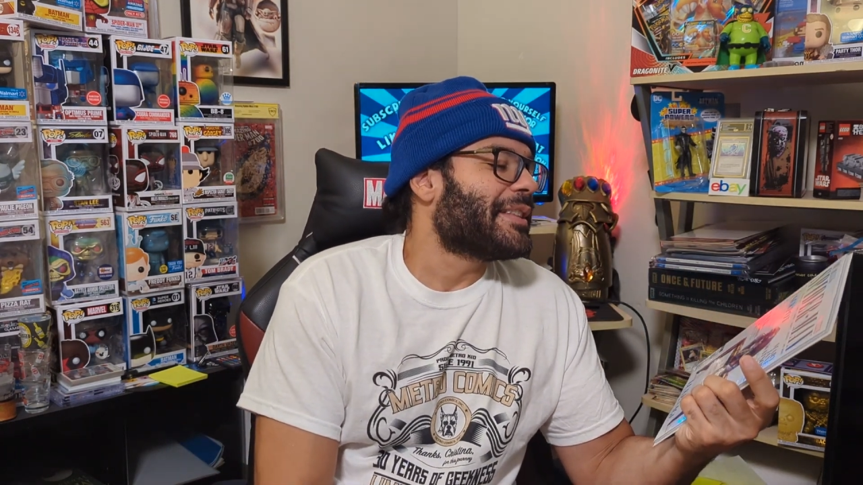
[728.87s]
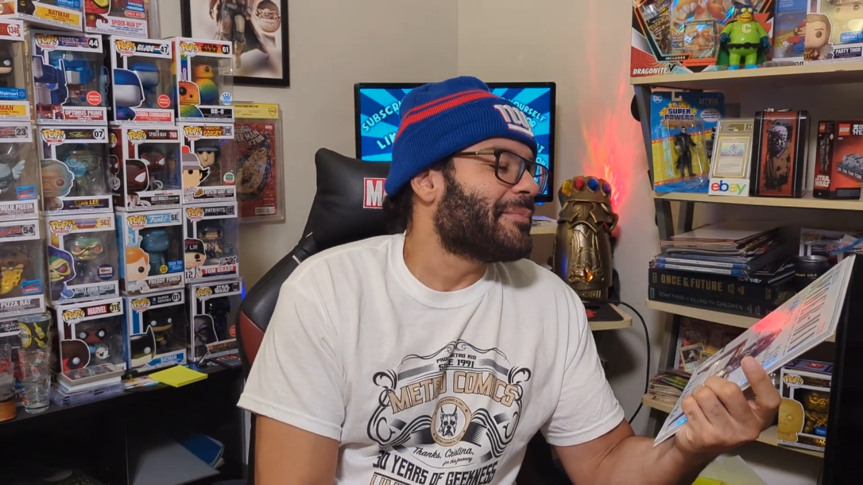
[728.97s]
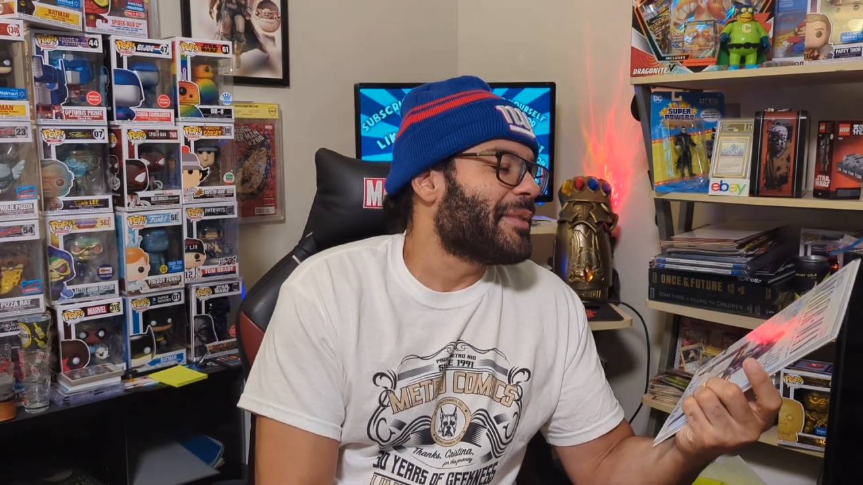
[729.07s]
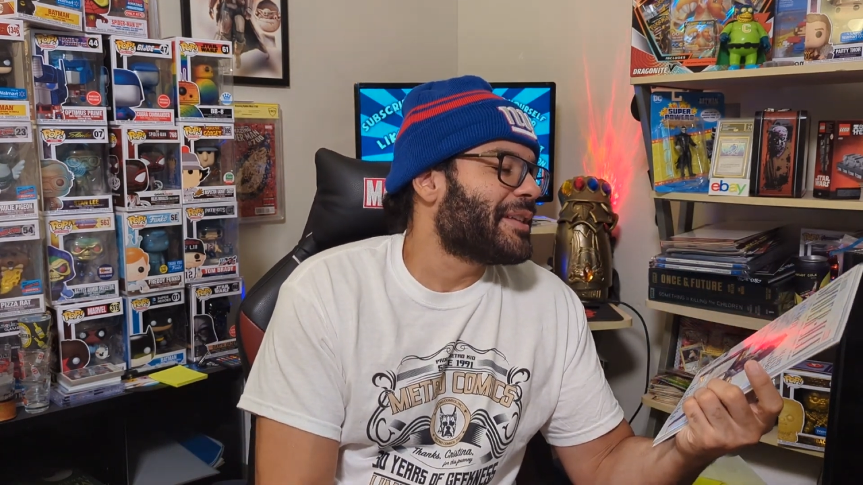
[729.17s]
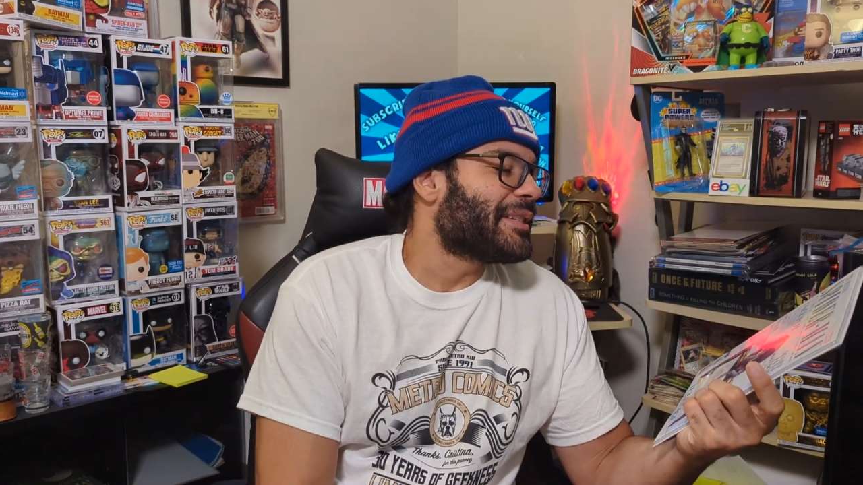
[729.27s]
The
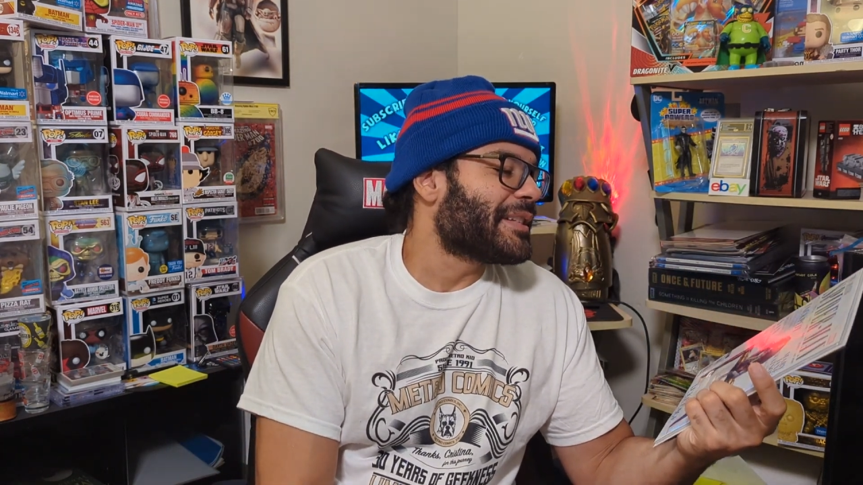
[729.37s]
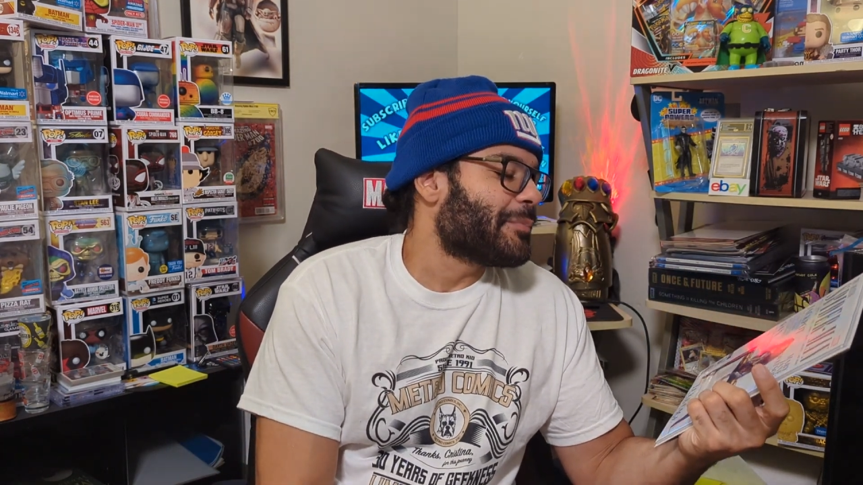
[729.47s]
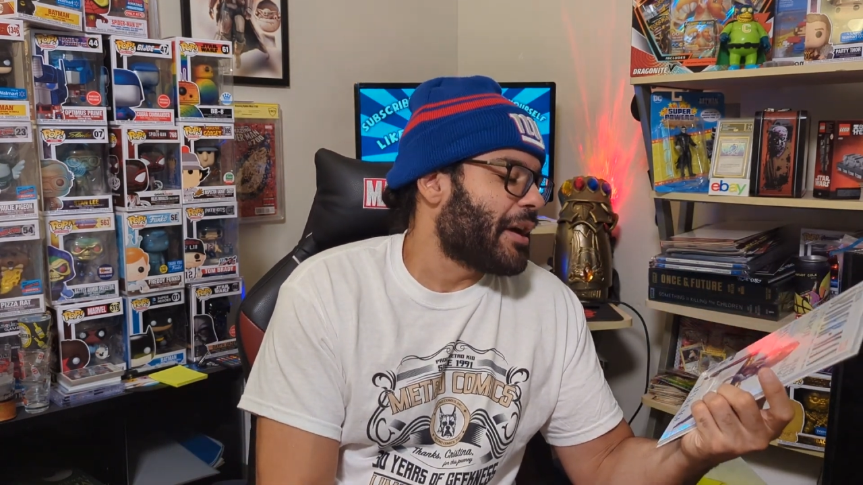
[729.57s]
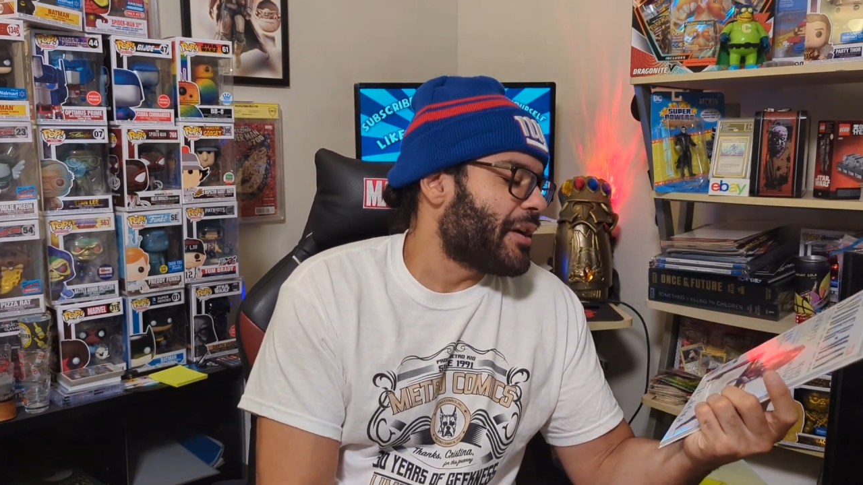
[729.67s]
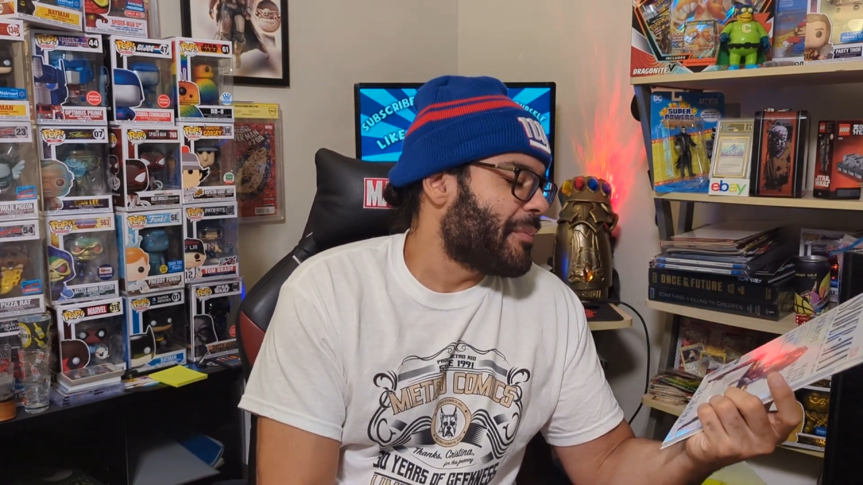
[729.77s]
Amazing
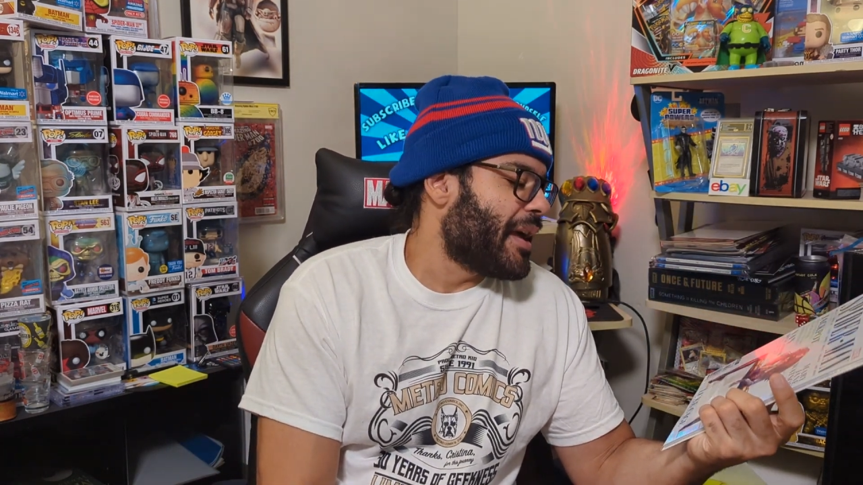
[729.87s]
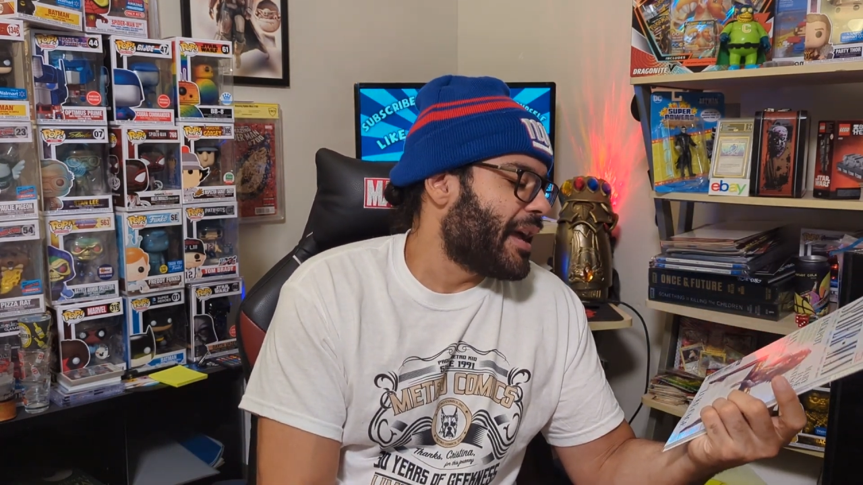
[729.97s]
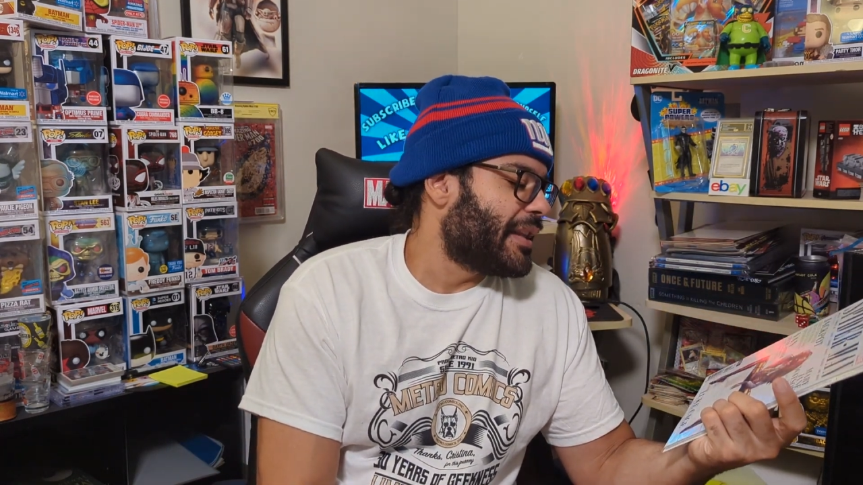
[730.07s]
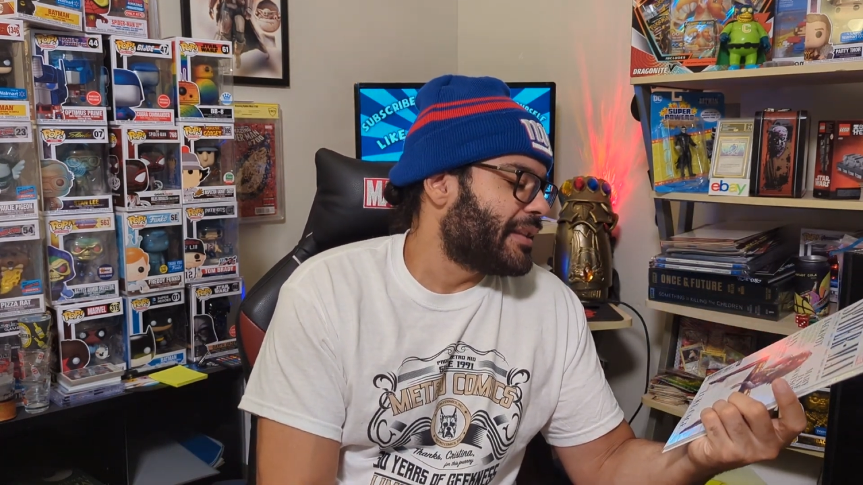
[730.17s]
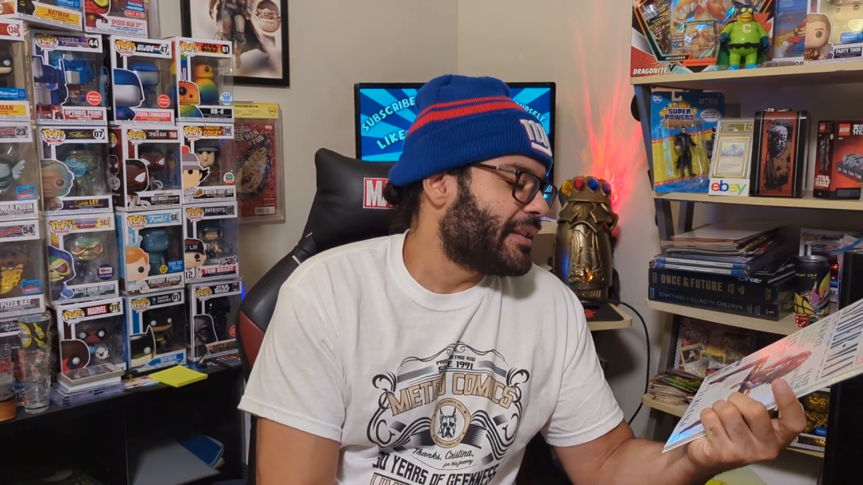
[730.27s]
Spider-Man.